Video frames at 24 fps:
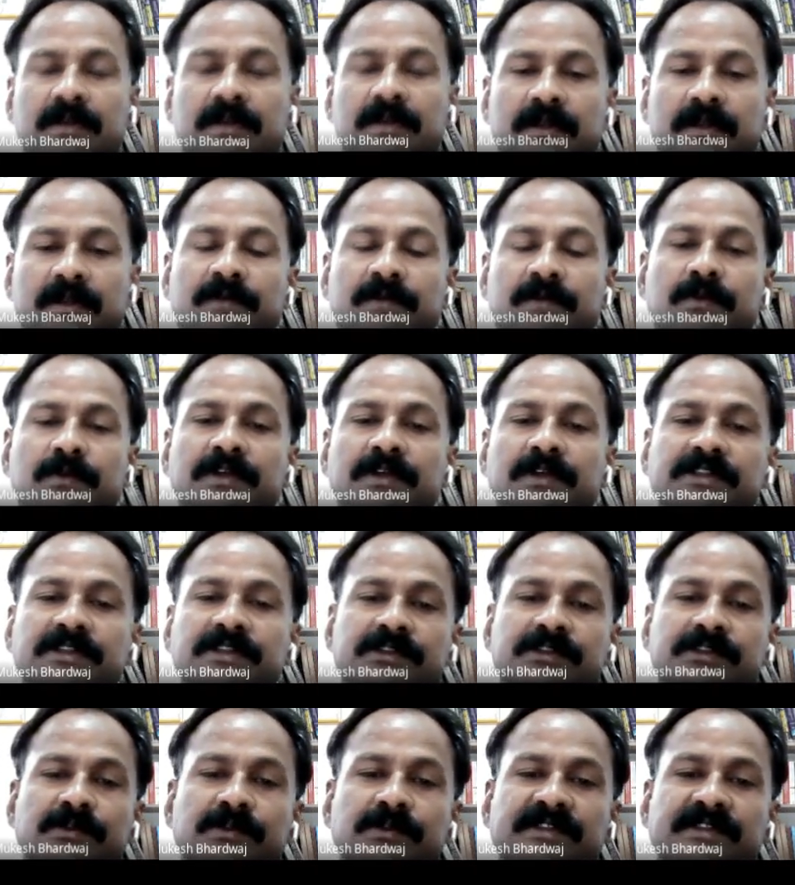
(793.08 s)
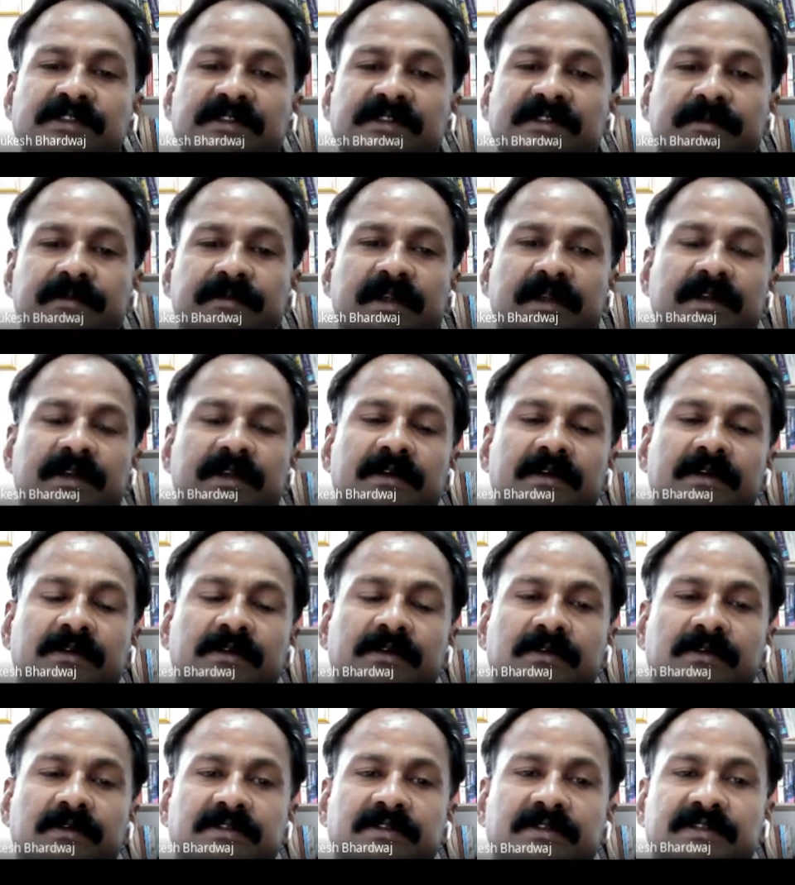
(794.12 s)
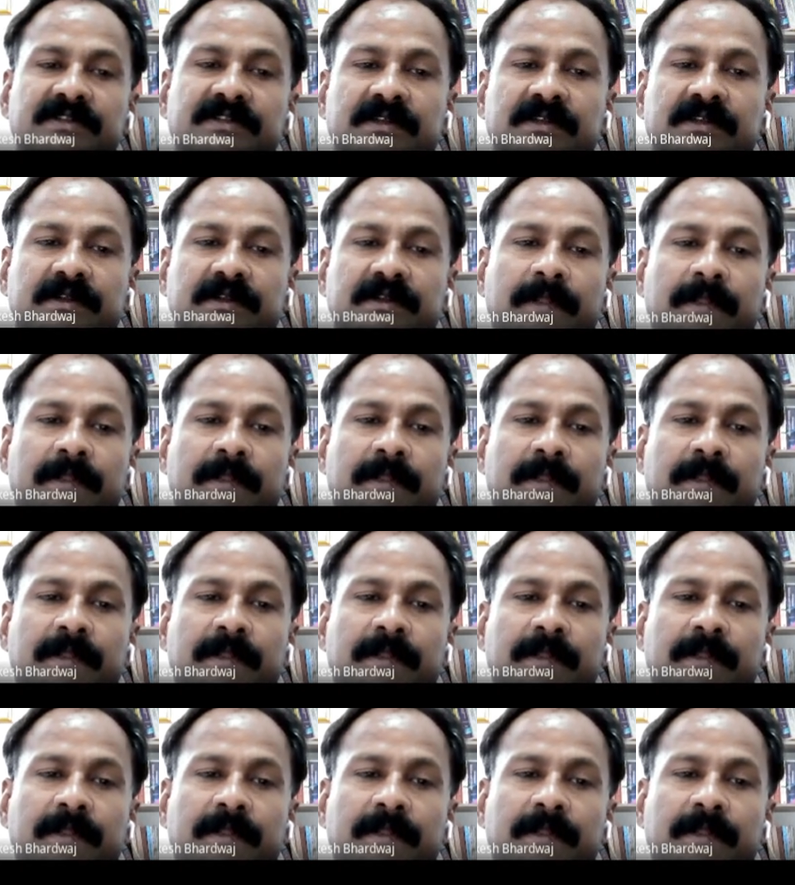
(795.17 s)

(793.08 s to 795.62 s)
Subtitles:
A voltage source is applied across the